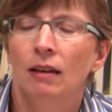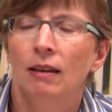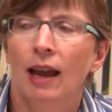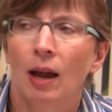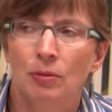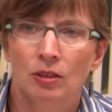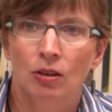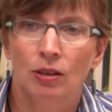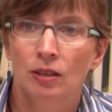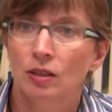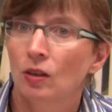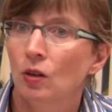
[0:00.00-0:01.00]
Gap
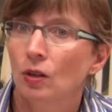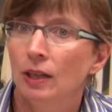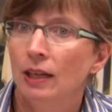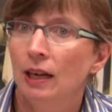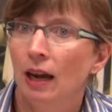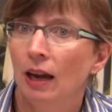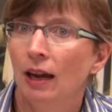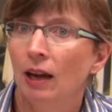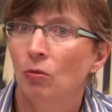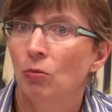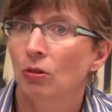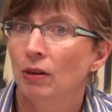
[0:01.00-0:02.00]
started slowly,
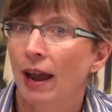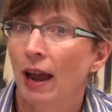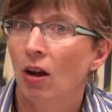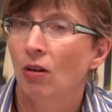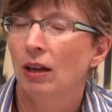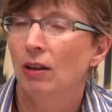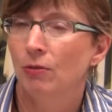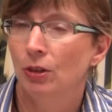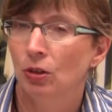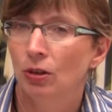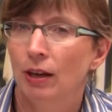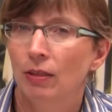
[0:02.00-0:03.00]
and we're now, if
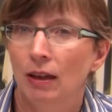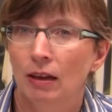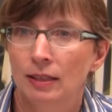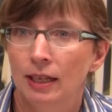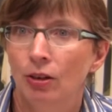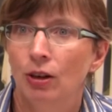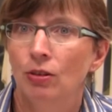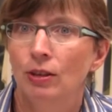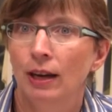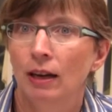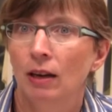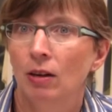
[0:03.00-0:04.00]
you look at the Ontario
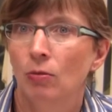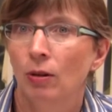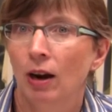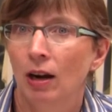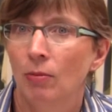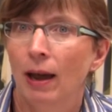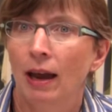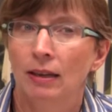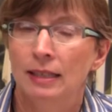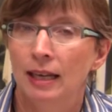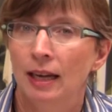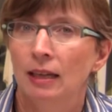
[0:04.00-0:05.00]
data, we're at about
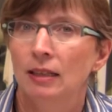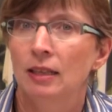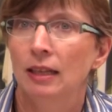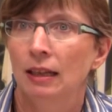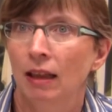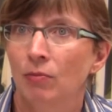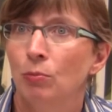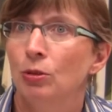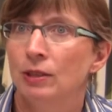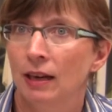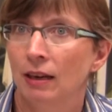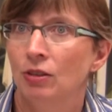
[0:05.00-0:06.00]
a 10 to 11
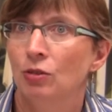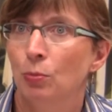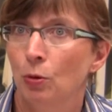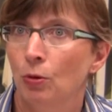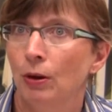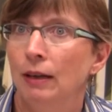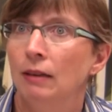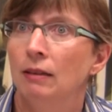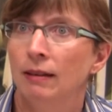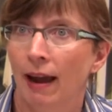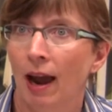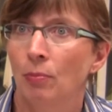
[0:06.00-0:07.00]
percentage
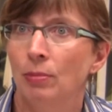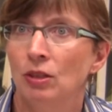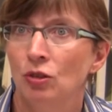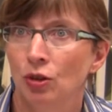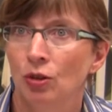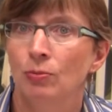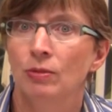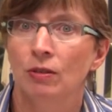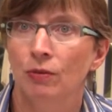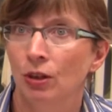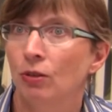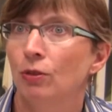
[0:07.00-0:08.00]
point gap in terms
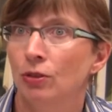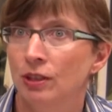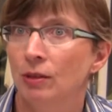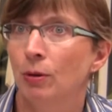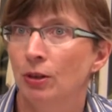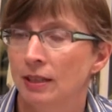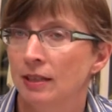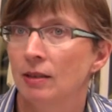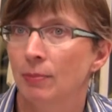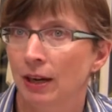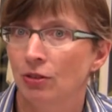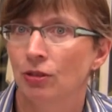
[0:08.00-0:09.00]
of university
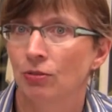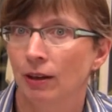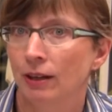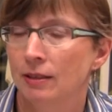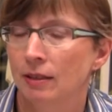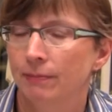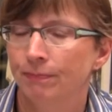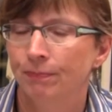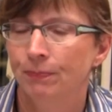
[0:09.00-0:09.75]
participation rates.